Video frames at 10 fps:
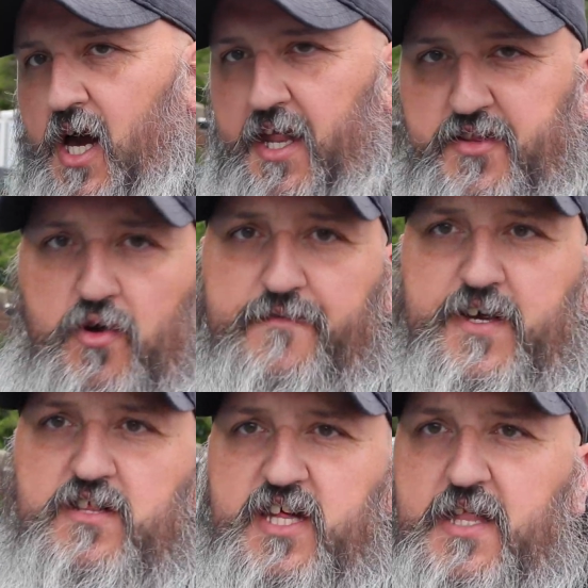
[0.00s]
And I don't know if you
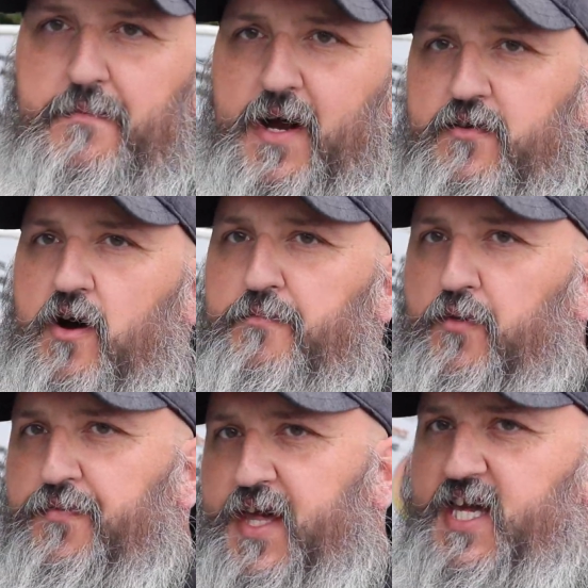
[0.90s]
can see in the background,
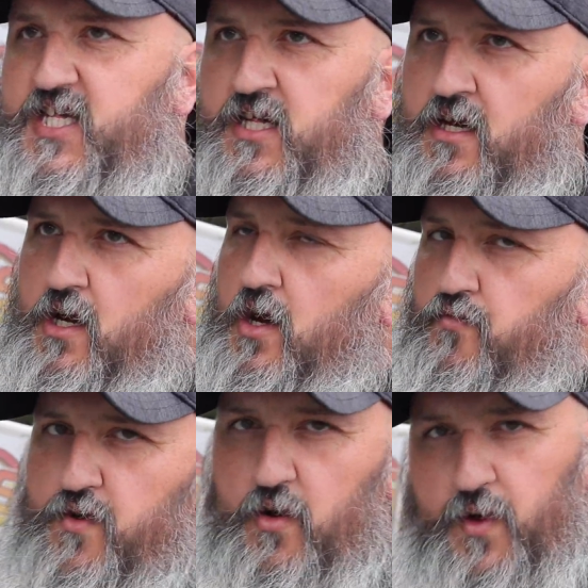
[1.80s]
but this
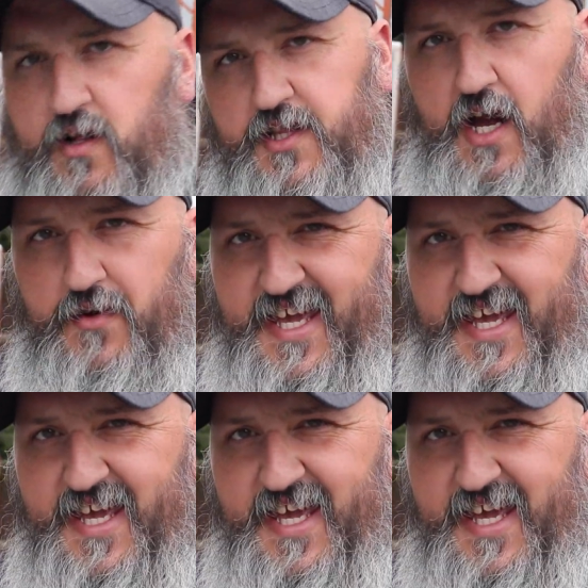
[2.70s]
rear wheel down